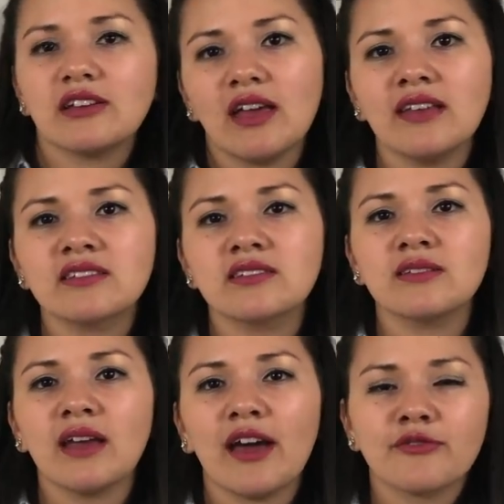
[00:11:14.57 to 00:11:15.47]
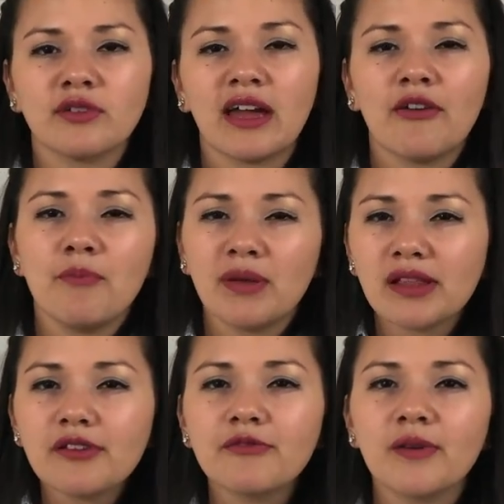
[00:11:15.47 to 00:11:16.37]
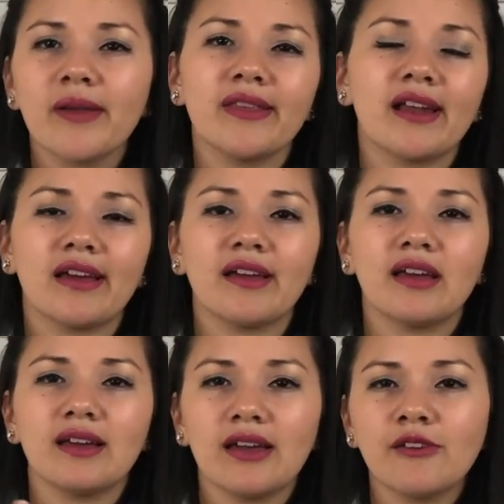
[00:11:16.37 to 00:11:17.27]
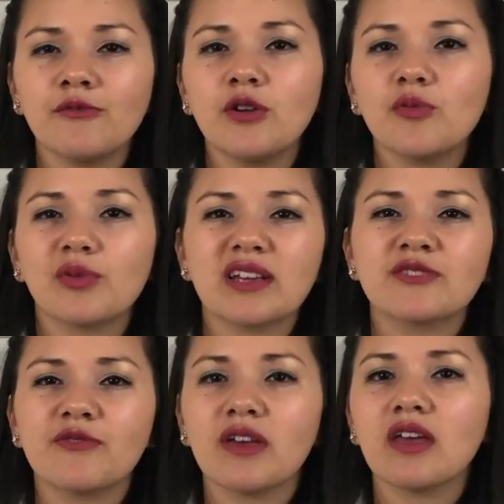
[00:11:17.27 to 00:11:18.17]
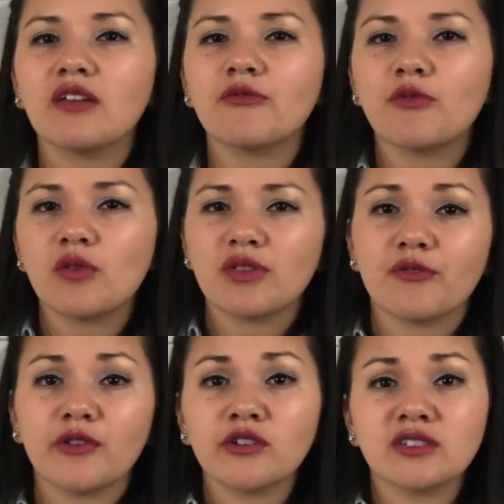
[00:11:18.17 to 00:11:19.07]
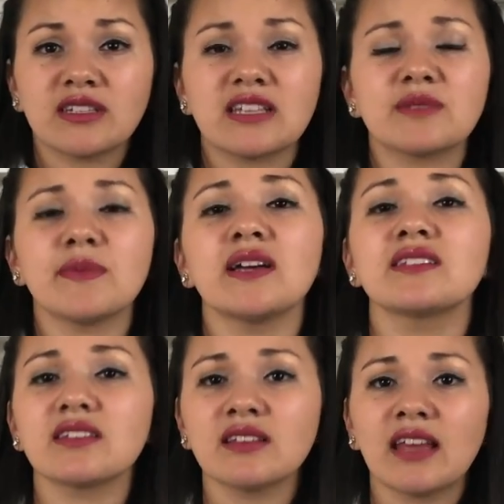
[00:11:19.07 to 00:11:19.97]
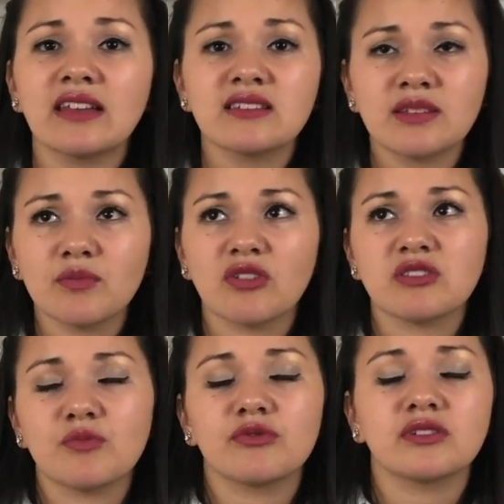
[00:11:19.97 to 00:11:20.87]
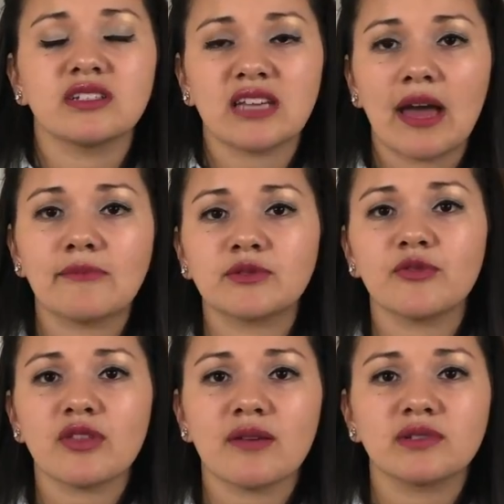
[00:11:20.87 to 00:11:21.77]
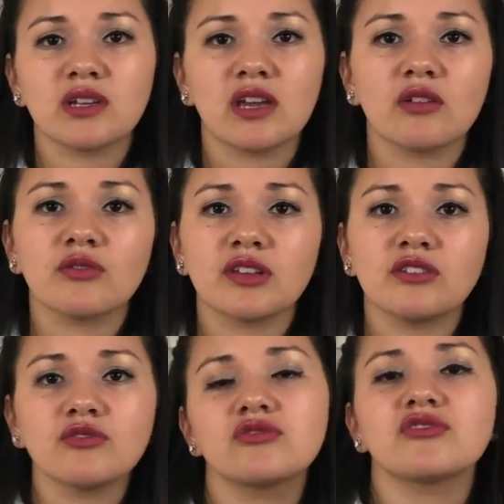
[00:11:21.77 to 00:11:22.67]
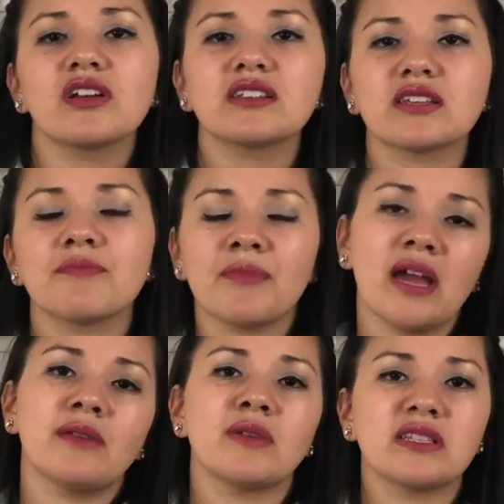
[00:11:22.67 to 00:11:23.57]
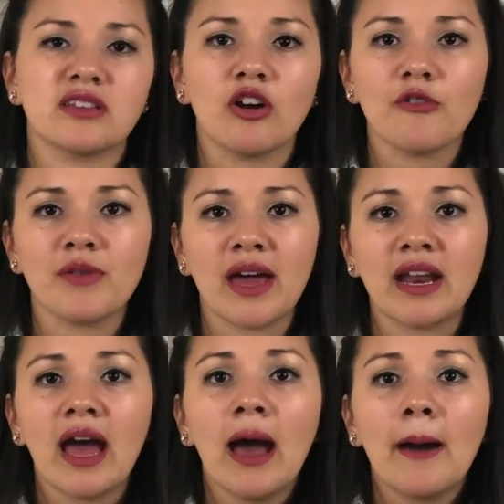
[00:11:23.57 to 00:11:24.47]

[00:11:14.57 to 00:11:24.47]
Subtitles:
It's after, I believe that if you breastfeed for the first 6 months, that is the most important times for them to get all the nutrients and vitamins and all that.